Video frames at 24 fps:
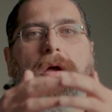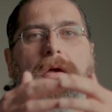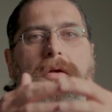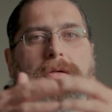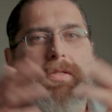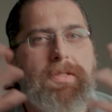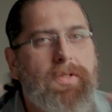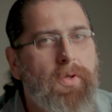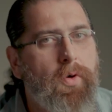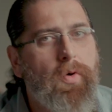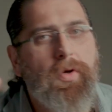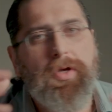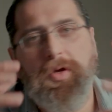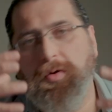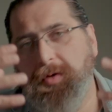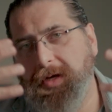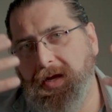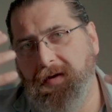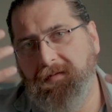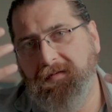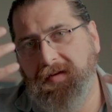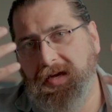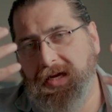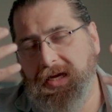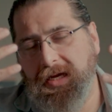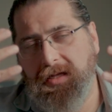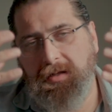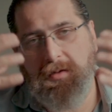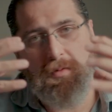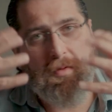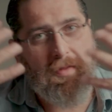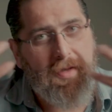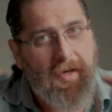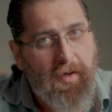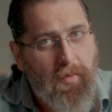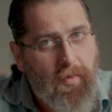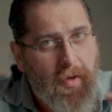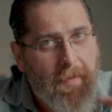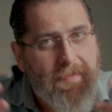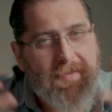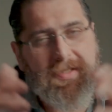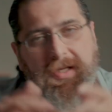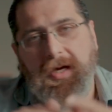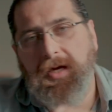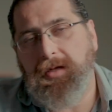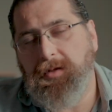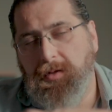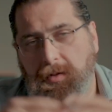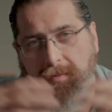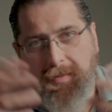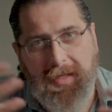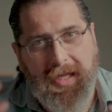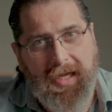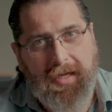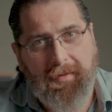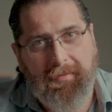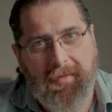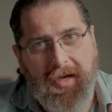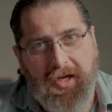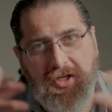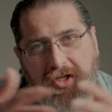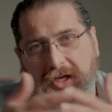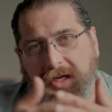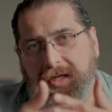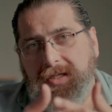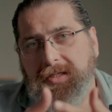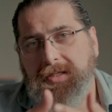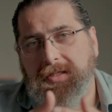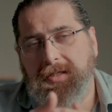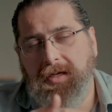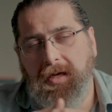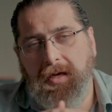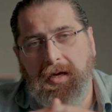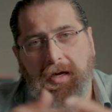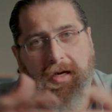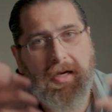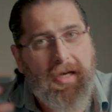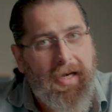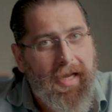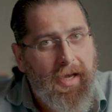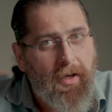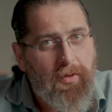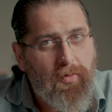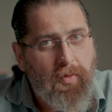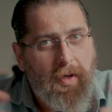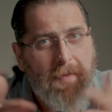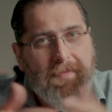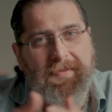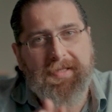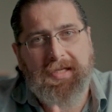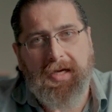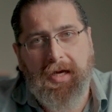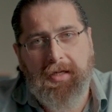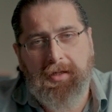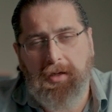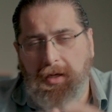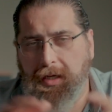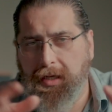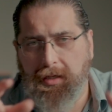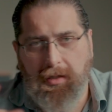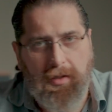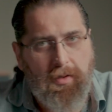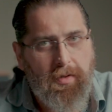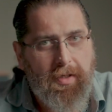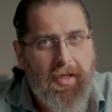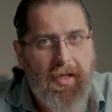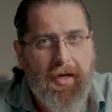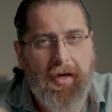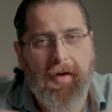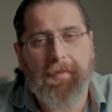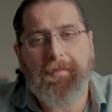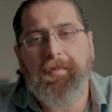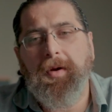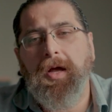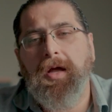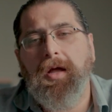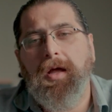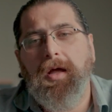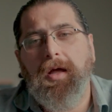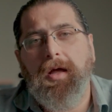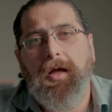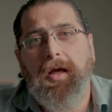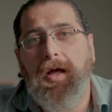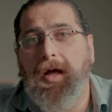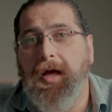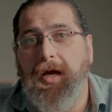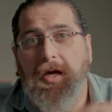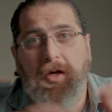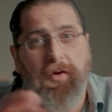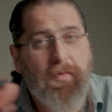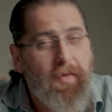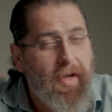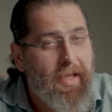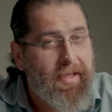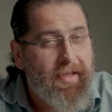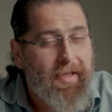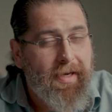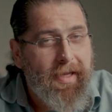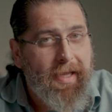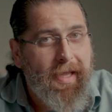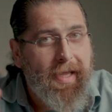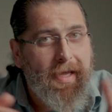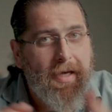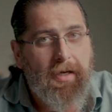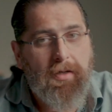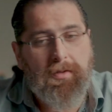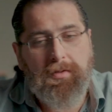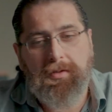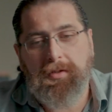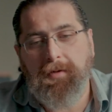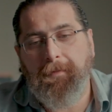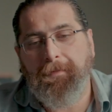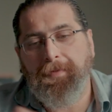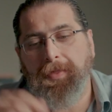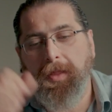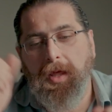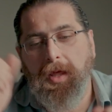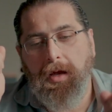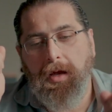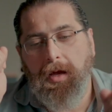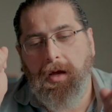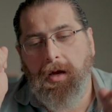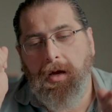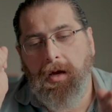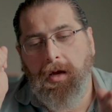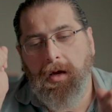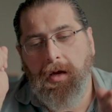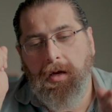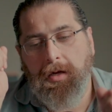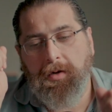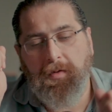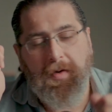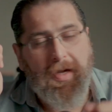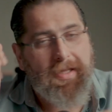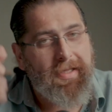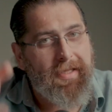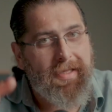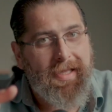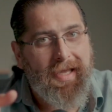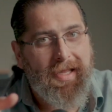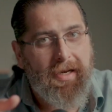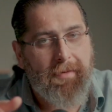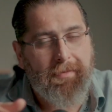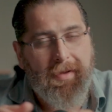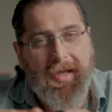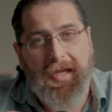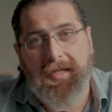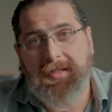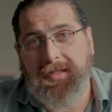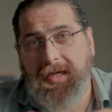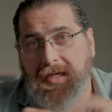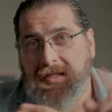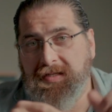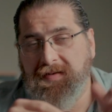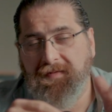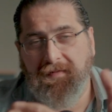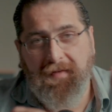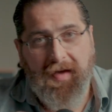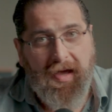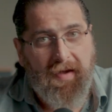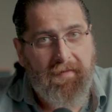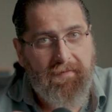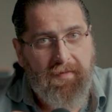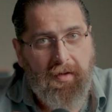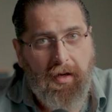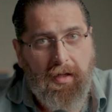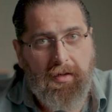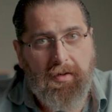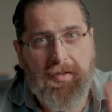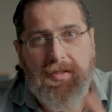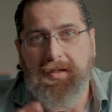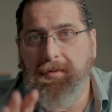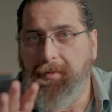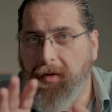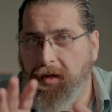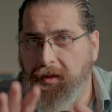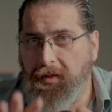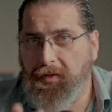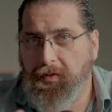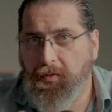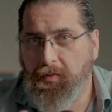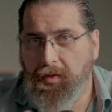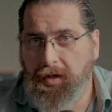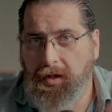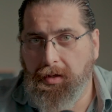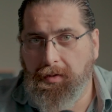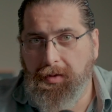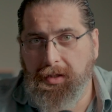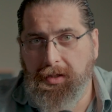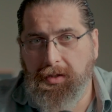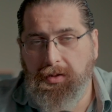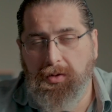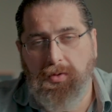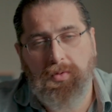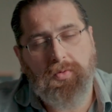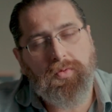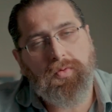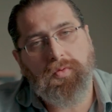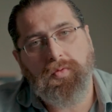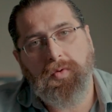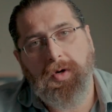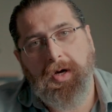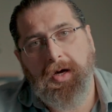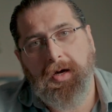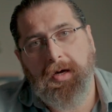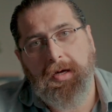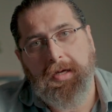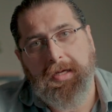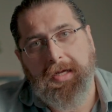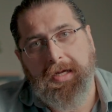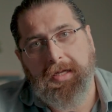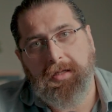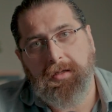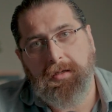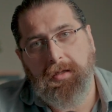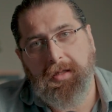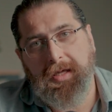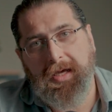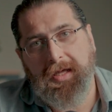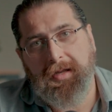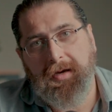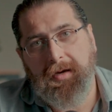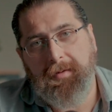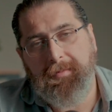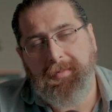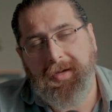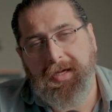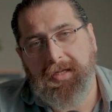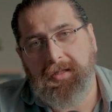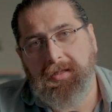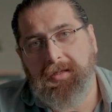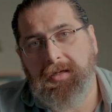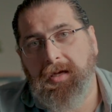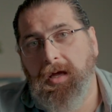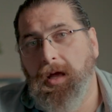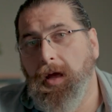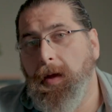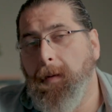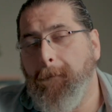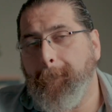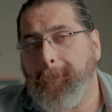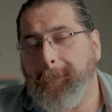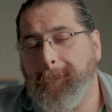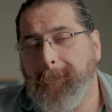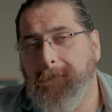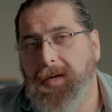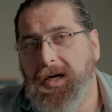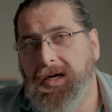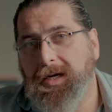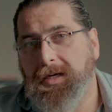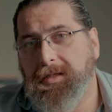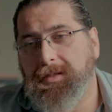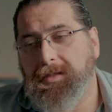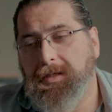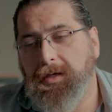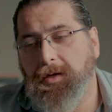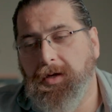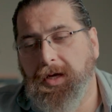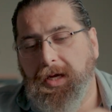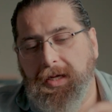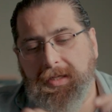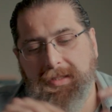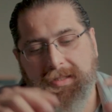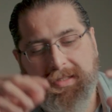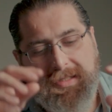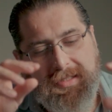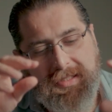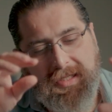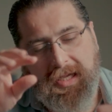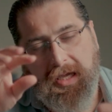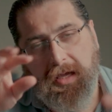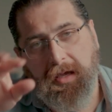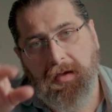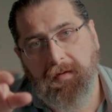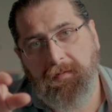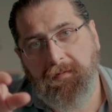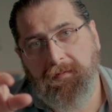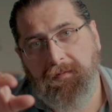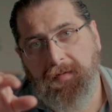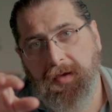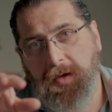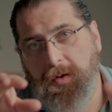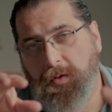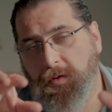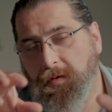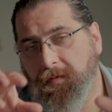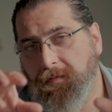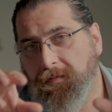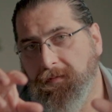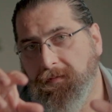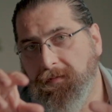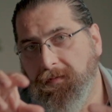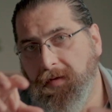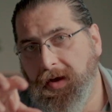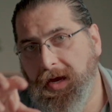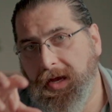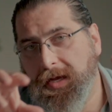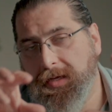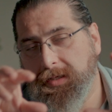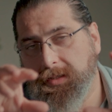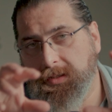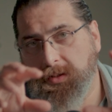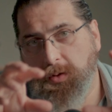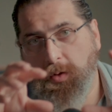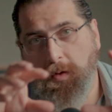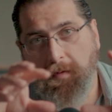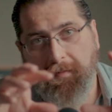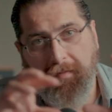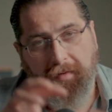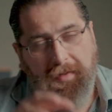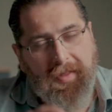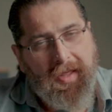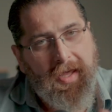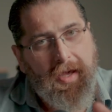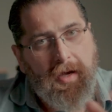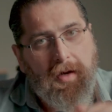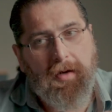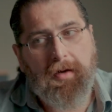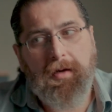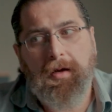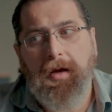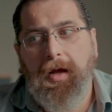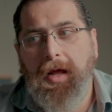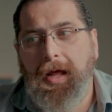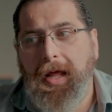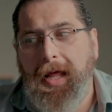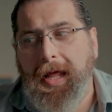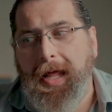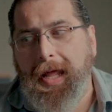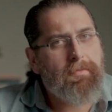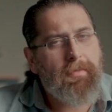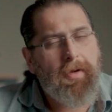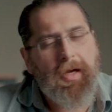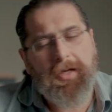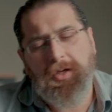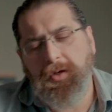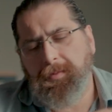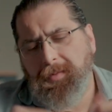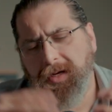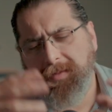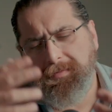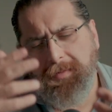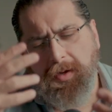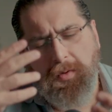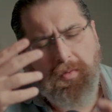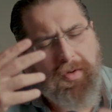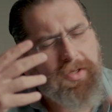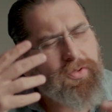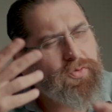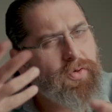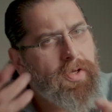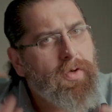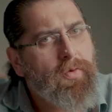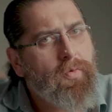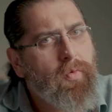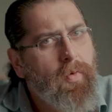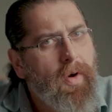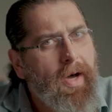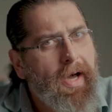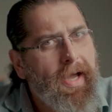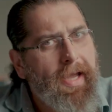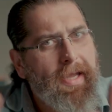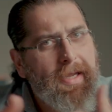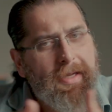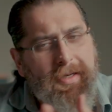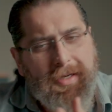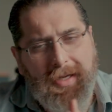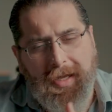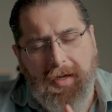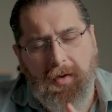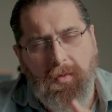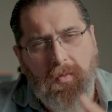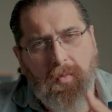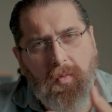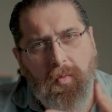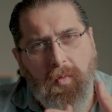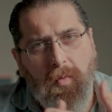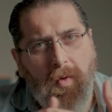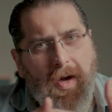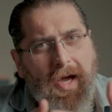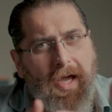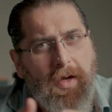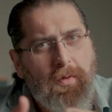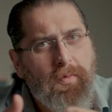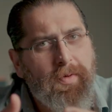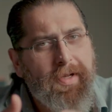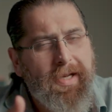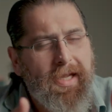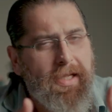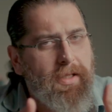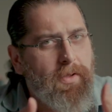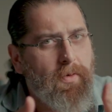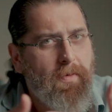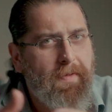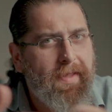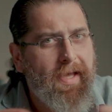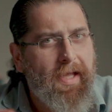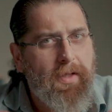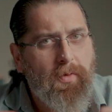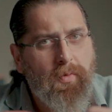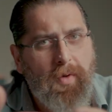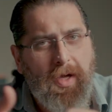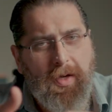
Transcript: So you navigate to their website, to Blackmagic's uh, cloud website. You can look it up, uh, create an account, uh, create a database. It's $5 a month. We're going to uh, get to that in a bit, but you can save your files over there. And you might be wondering why. Like, why would I do that?